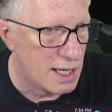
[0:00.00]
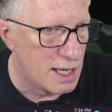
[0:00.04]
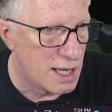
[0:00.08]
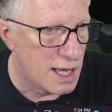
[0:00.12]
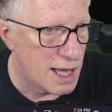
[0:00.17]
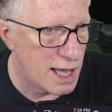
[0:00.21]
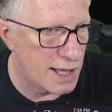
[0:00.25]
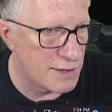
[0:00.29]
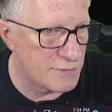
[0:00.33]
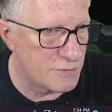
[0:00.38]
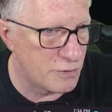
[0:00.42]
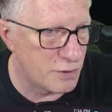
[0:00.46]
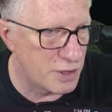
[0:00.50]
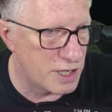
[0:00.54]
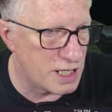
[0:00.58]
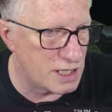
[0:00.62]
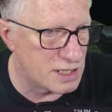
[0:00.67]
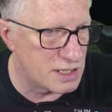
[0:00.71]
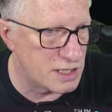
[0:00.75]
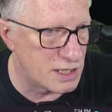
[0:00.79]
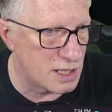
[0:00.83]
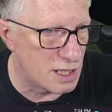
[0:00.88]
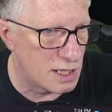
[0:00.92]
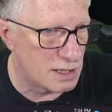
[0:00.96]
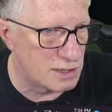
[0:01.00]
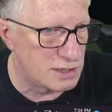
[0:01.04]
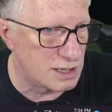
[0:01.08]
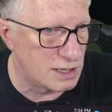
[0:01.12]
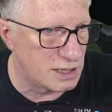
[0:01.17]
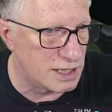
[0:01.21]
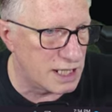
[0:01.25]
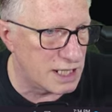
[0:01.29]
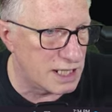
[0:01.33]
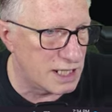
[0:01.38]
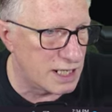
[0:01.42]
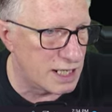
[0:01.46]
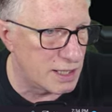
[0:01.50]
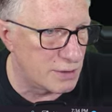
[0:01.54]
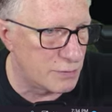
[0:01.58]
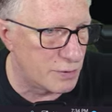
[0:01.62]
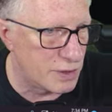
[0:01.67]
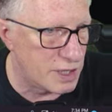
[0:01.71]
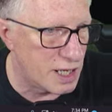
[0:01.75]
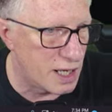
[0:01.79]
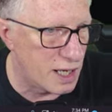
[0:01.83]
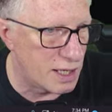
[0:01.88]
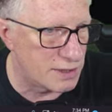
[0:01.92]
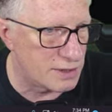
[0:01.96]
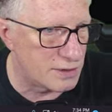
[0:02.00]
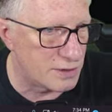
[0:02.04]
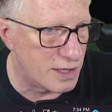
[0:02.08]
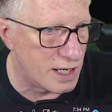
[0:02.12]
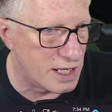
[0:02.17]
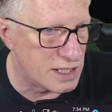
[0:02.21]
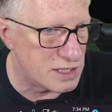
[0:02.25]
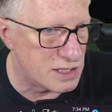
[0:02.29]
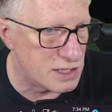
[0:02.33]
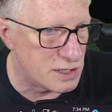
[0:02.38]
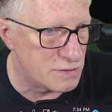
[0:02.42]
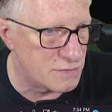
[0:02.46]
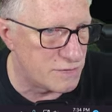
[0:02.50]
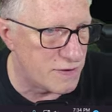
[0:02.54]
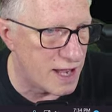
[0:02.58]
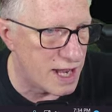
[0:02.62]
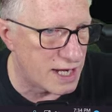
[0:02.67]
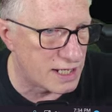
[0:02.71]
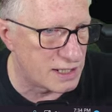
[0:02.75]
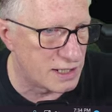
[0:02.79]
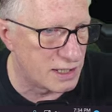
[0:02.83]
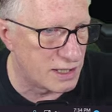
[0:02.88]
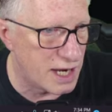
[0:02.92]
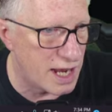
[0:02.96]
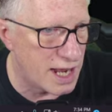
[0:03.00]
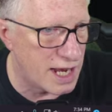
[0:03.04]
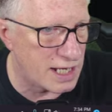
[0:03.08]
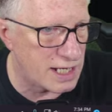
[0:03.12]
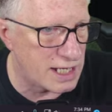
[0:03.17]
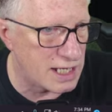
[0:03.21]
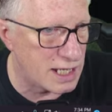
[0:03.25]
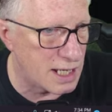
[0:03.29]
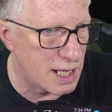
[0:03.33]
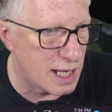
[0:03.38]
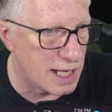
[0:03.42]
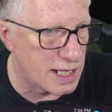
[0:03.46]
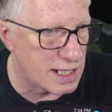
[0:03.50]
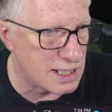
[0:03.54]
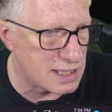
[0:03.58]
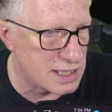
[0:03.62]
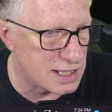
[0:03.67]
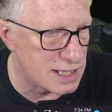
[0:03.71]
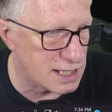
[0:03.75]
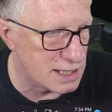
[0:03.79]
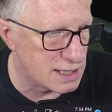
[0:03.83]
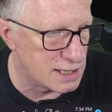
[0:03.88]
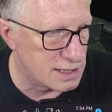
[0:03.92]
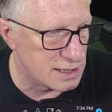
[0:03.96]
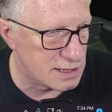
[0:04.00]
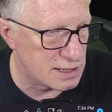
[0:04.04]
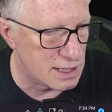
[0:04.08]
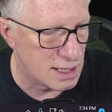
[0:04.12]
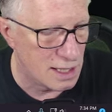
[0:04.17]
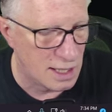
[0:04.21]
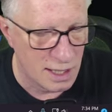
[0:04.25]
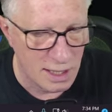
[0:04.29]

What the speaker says: I've reinstalled, deleted, and reauthorized two-factor. Any ideas?